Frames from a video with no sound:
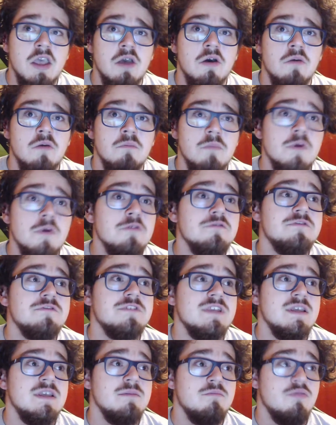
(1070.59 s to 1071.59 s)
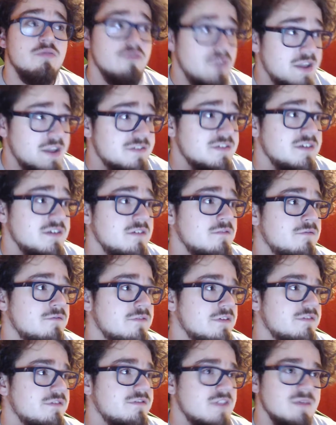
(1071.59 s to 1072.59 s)
most impressive
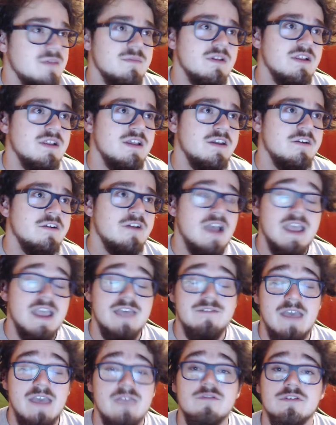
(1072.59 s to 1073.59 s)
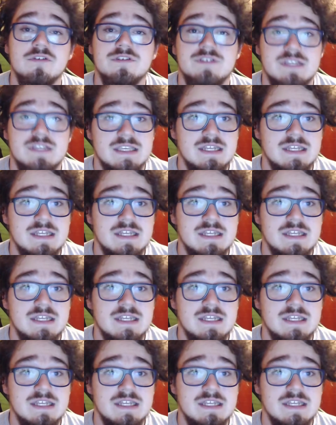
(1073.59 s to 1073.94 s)
simulator I have ever seen,